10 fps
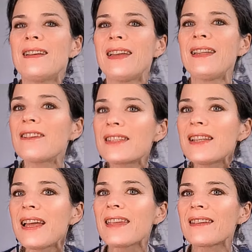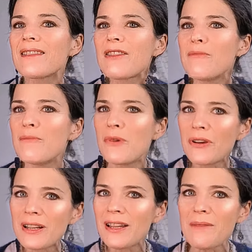it looks like the more
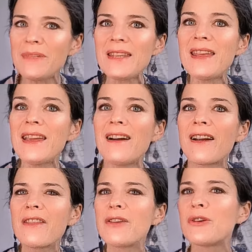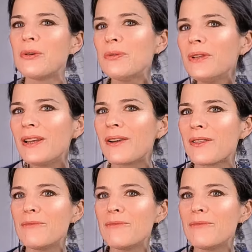clumsy they are, the cooler. The